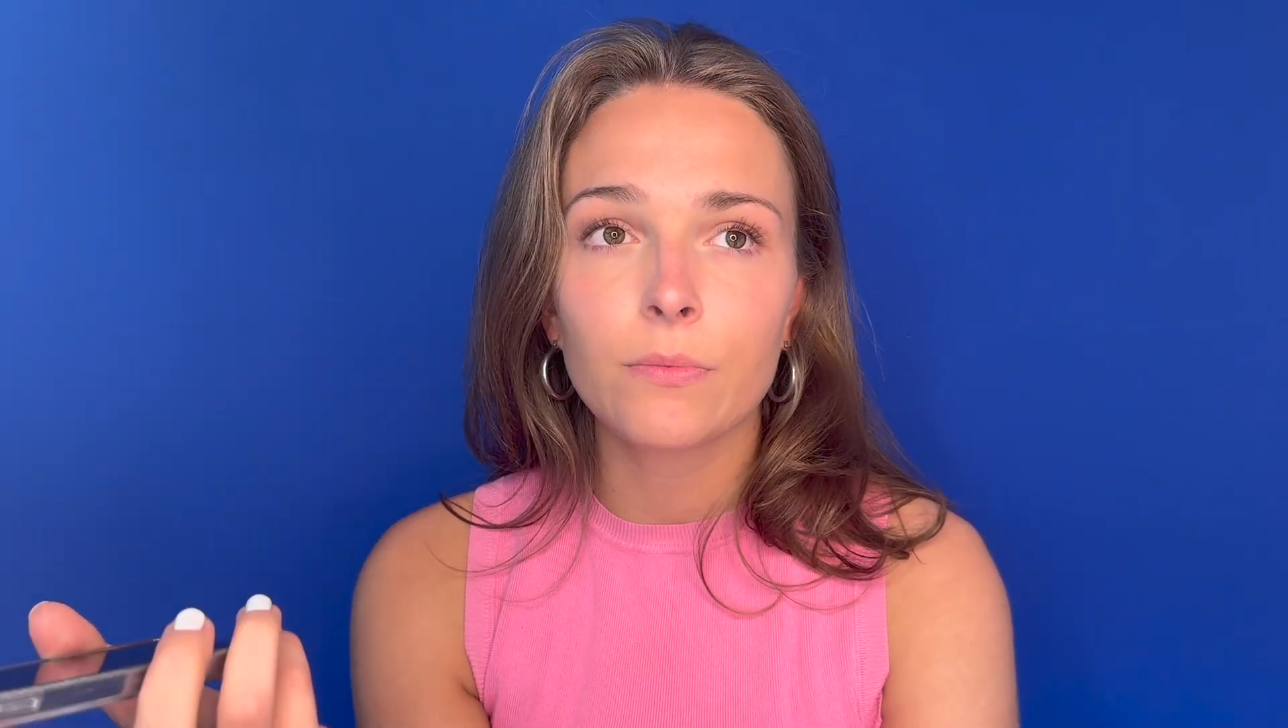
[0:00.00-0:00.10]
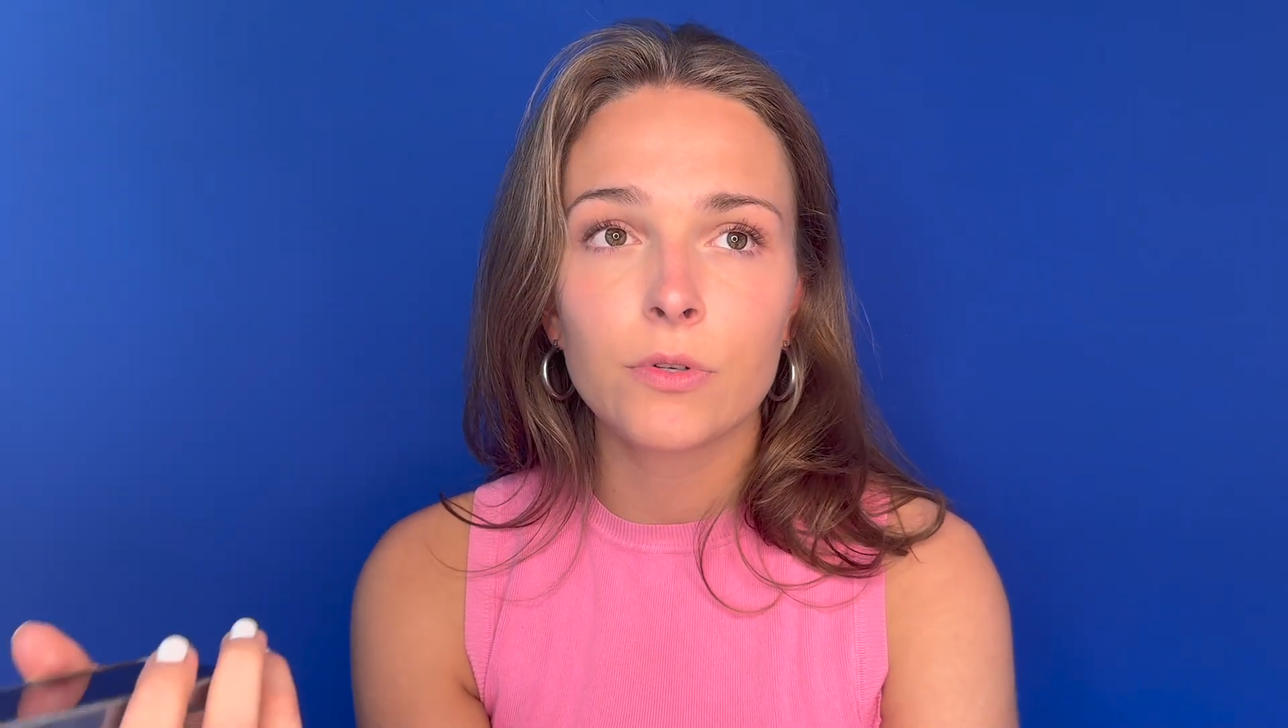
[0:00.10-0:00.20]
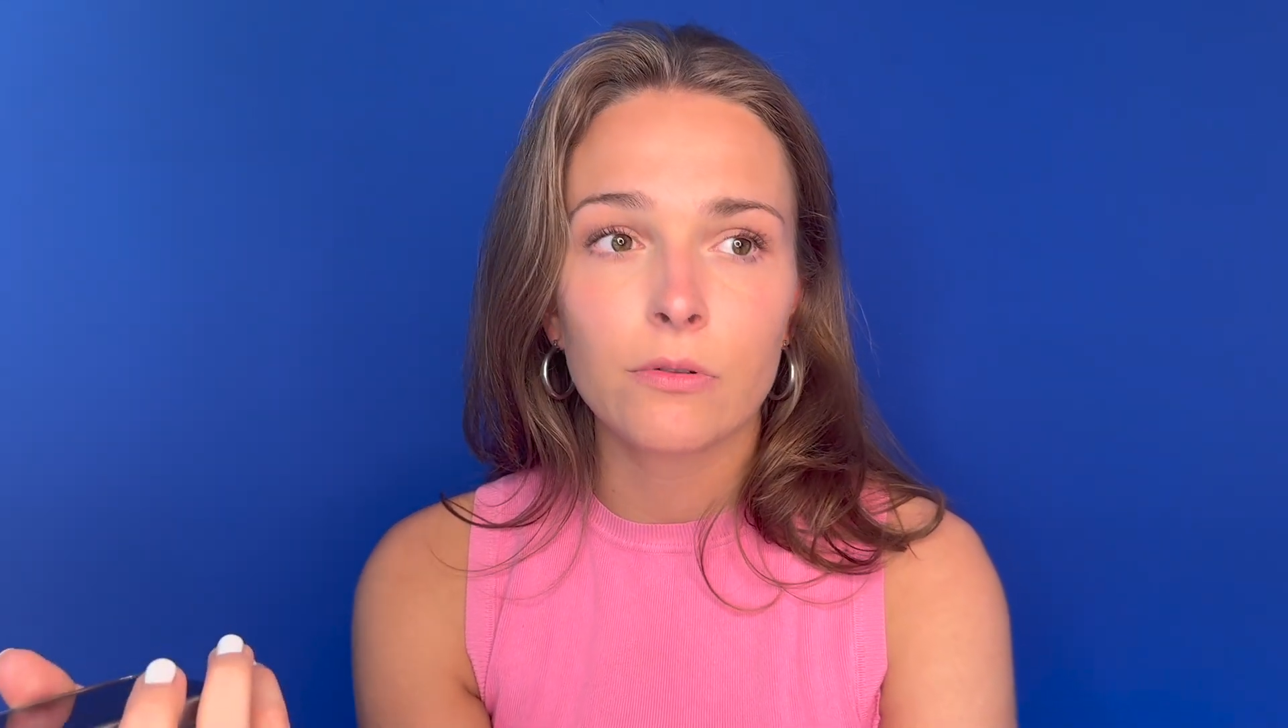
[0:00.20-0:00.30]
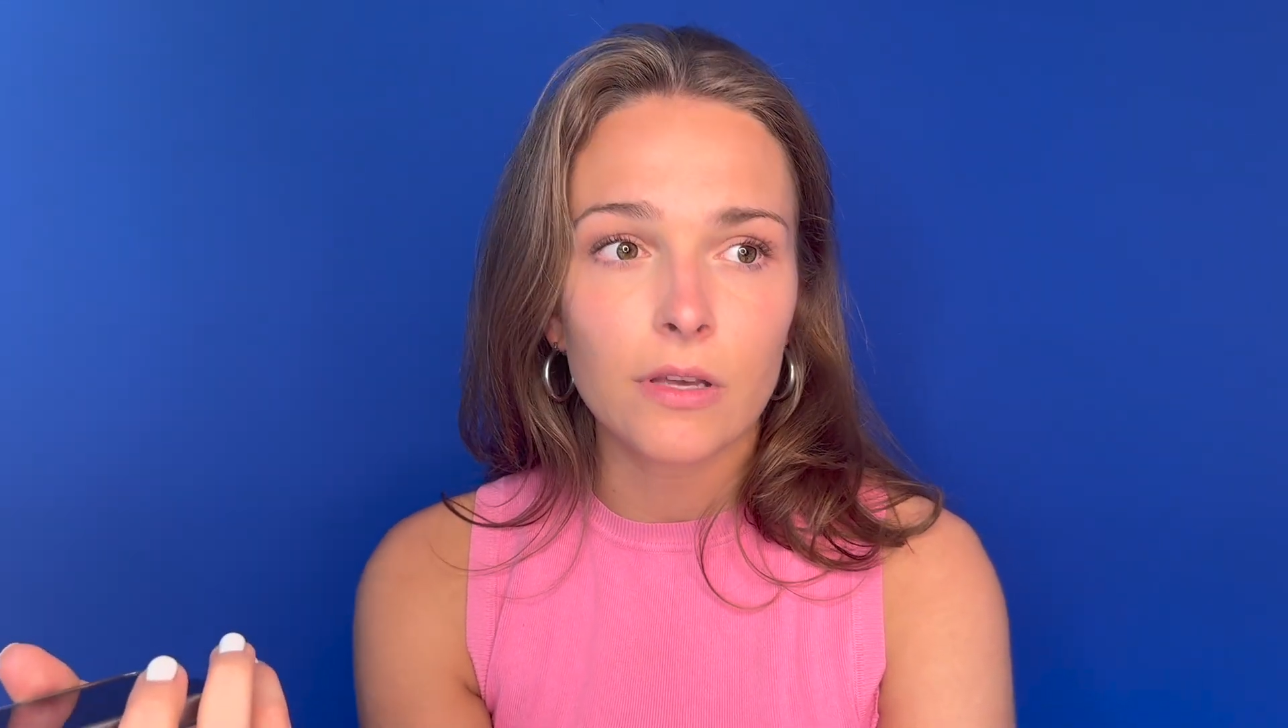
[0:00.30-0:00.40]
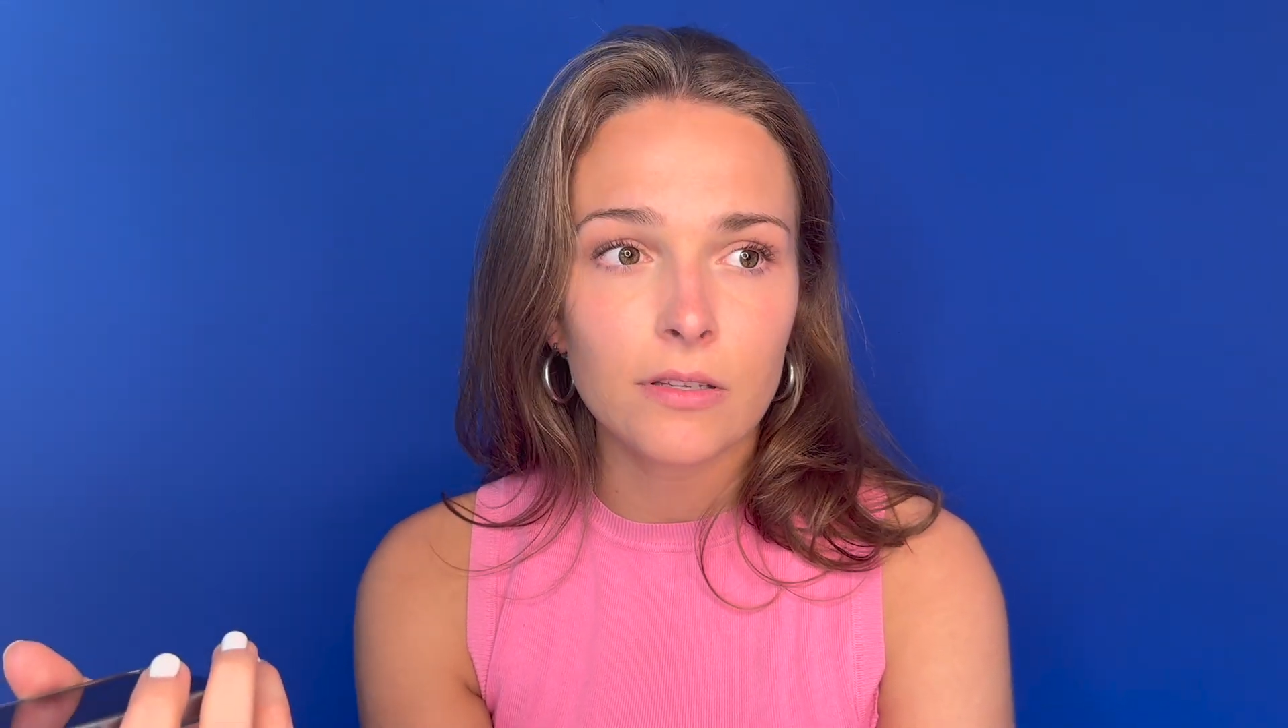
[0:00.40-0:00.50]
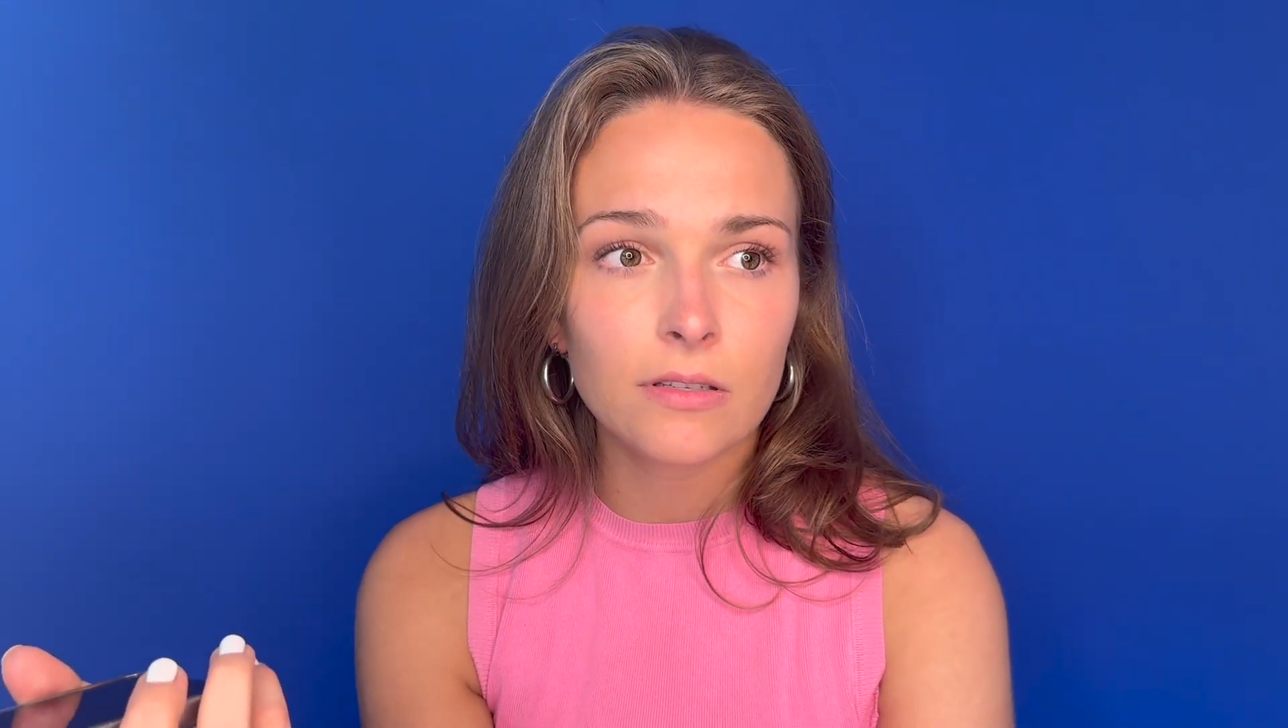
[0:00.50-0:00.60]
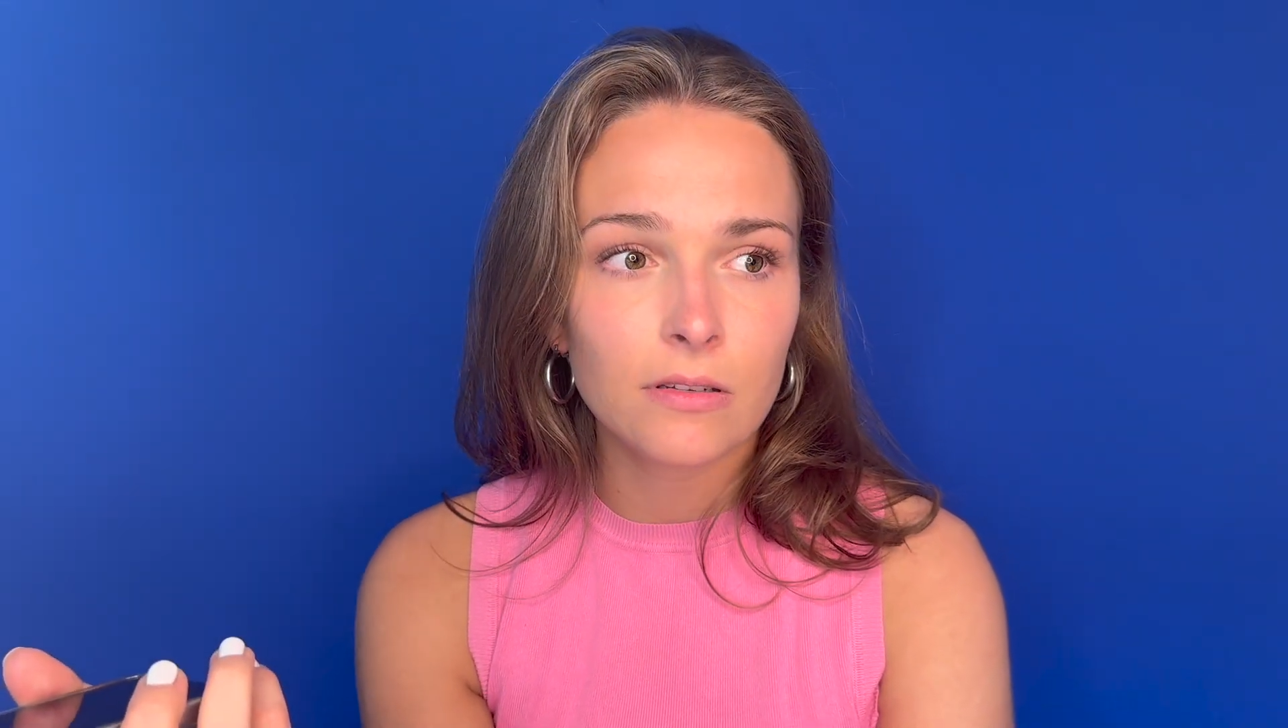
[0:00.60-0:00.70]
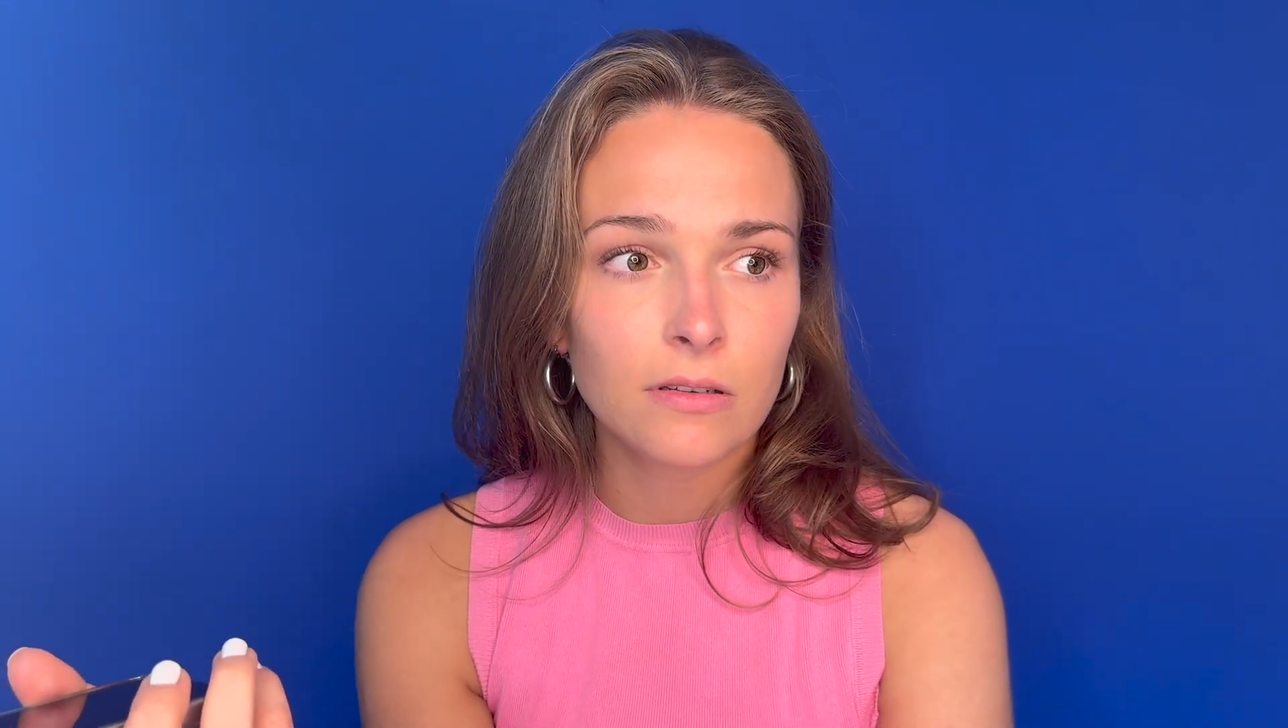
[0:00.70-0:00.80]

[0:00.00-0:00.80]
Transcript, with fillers: do this?